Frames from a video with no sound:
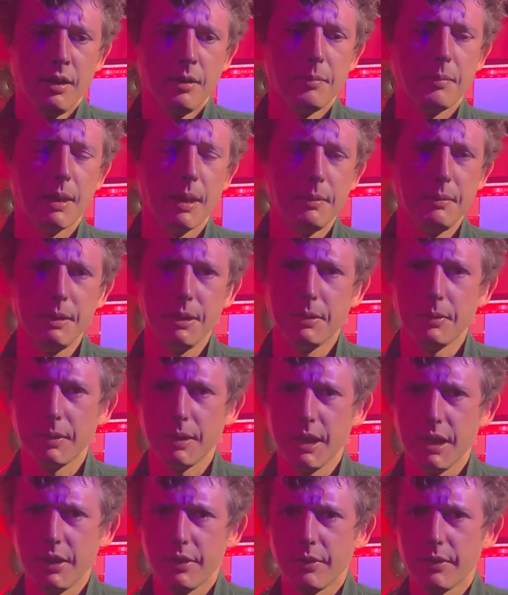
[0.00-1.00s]
maybe
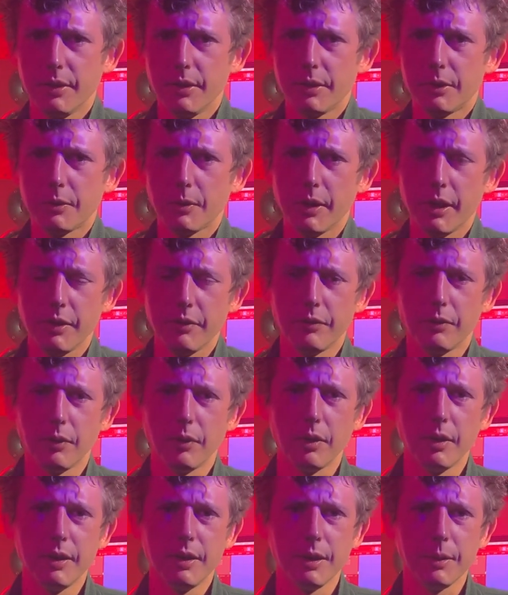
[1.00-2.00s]
23 or
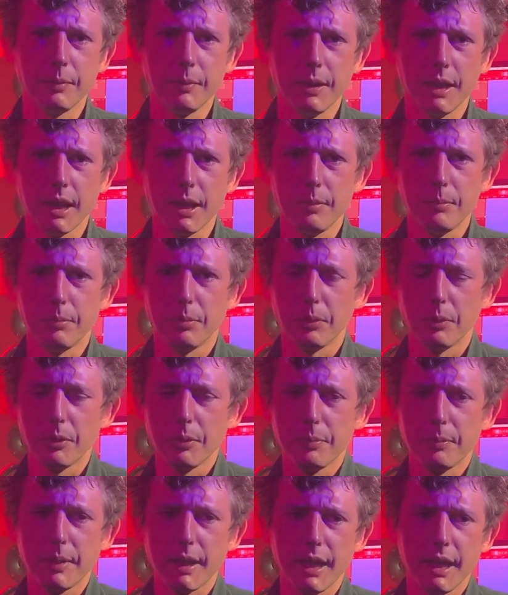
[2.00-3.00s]
24, I think we had
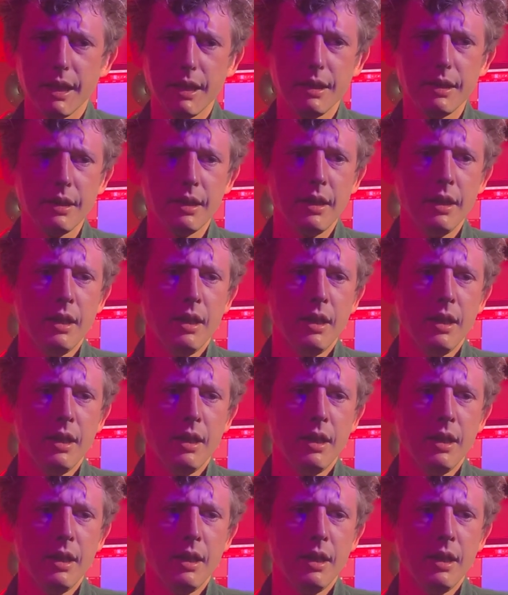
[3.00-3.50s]
broadband.